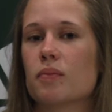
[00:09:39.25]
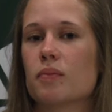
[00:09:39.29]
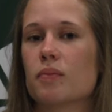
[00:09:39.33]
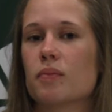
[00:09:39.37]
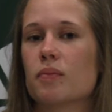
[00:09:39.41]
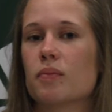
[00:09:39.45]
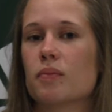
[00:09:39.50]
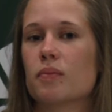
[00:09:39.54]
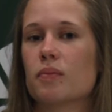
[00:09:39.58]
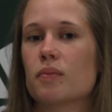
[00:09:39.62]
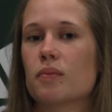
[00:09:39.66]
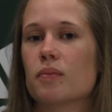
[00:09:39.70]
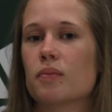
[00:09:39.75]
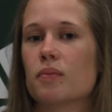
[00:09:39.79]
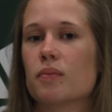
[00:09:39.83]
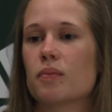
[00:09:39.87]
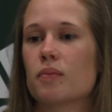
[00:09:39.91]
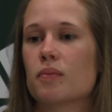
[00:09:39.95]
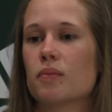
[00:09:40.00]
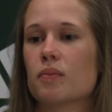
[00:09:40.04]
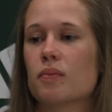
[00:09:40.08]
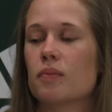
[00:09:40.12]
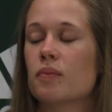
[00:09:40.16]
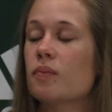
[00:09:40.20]

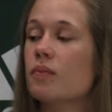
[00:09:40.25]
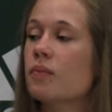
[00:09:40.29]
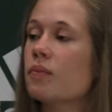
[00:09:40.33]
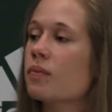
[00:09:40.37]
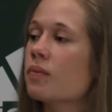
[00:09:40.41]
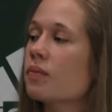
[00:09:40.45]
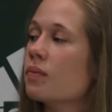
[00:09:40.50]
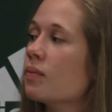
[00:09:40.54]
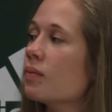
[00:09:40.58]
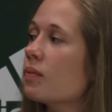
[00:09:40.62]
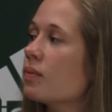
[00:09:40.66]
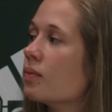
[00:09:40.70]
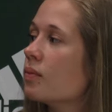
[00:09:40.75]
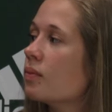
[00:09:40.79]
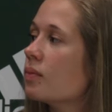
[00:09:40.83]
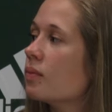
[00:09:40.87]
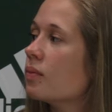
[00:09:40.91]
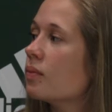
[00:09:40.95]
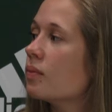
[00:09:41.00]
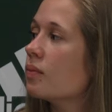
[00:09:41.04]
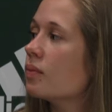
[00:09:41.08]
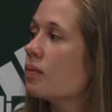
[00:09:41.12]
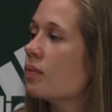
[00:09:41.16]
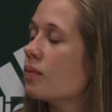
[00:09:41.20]

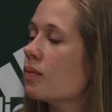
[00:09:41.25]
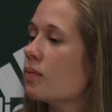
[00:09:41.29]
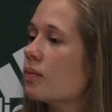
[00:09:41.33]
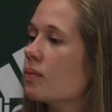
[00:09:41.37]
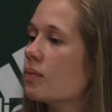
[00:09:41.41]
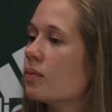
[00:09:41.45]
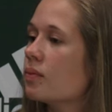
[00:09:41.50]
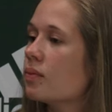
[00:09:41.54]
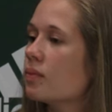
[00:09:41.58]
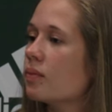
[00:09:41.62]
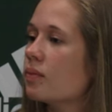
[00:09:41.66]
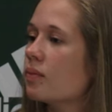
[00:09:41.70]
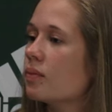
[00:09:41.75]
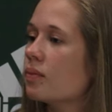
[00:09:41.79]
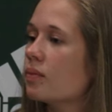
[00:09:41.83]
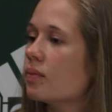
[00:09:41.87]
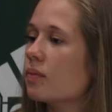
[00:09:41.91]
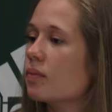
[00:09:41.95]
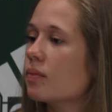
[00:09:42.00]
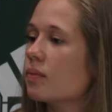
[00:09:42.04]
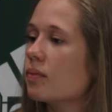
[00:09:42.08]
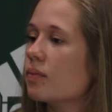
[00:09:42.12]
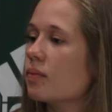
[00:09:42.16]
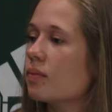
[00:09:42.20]

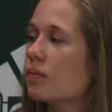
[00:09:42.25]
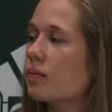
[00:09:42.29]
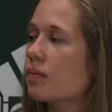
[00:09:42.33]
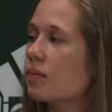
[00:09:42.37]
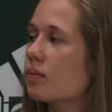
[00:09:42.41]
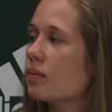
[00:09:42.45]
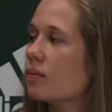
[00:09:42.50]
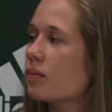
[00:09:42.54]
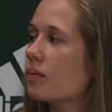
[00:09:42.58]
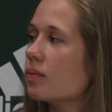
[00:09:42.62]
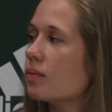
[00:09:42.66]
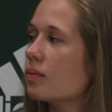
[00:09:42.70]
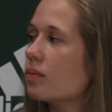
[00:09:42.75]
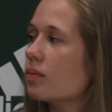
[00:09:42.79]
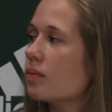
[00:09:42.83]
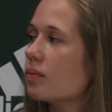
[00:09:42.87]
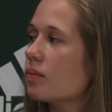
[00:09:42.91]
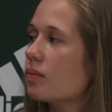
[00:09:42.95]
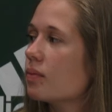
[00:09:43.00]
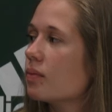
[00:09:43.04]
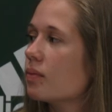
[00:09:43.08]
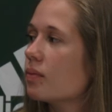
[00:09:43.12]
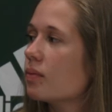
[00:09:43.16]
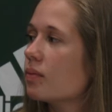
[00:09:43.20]

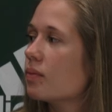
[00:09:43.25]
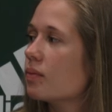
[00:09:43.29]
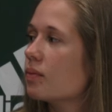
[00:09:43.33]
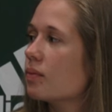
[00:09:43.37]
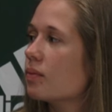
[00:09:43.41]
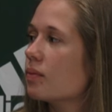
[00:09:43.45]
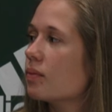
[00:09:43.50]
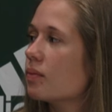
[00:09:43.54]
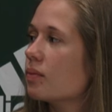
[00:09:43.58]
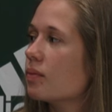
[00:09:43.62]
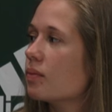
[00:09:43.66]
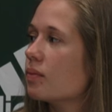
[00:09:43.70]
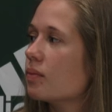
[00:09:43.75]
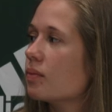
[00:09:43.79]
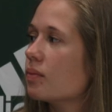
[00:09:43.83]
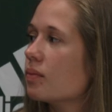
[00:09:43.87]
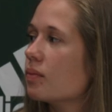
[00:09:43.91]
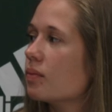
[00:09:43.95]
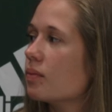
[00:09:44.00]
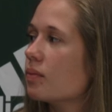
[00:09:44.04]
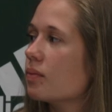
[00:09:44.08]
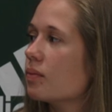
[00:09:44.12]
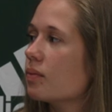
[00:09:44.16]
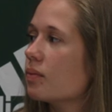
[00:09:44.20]

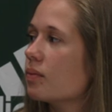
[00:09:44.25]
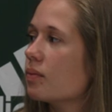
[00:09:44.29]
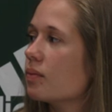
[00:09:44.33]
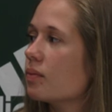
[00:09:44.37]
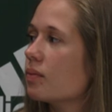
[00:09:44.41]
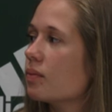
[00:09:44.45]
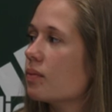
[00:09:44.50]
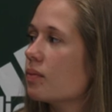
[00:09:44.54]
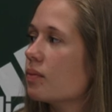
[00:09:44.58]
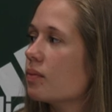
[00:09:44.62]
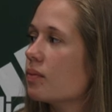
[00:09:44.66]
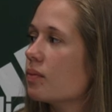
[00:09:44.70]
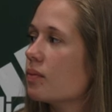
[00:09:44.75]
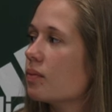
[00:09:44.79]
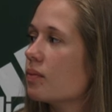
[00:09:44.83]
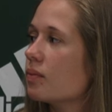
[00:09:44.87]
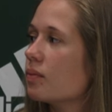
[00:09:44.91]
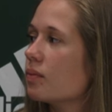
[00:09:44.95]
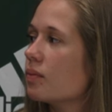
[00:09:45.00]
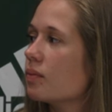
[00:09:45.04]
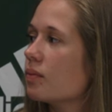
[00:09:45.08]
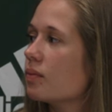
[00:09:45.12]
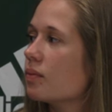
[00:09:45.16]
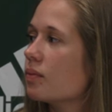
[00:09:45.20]

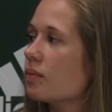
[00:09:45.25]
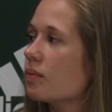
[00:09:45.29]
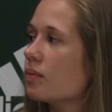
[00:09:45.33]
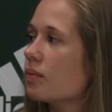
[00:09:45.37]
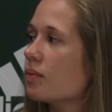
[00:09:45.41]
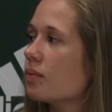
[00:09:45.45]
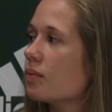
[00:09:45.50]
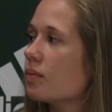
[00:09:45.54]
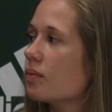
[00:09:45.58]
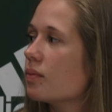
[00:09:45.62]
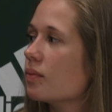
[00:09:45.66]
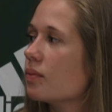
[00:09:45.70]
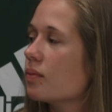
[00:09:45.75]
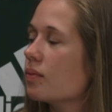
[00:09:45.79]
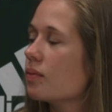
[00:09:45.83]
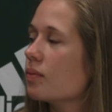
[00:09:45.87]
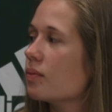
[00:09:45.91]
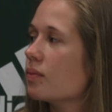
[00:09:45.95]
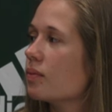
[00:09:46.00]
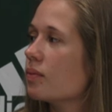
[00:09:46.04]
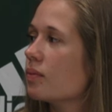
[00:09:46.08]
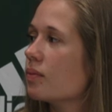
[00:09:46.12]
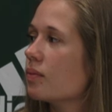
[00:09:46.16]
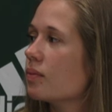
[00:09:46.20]

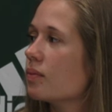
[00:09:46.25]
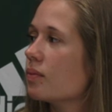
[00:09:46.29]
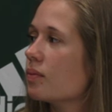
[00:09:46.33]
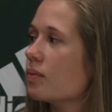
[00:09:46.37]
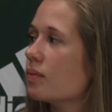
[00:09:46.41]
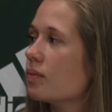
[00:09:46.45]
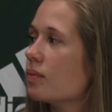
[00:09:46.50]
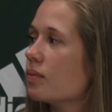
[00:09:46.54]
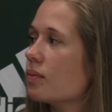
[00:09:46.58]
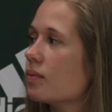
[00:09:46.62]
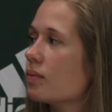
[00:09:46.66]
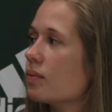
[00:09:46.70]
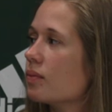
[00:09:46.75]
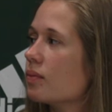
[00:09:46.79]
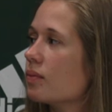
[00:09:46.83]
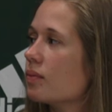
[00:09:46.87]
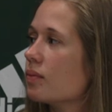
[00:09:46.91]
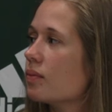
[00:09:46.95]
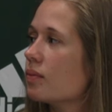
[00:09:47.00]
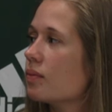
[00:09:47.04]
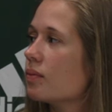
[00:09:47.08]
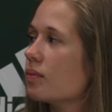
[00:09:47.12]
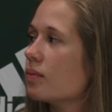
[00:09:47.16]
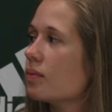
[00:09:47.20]
This person isn't speaking.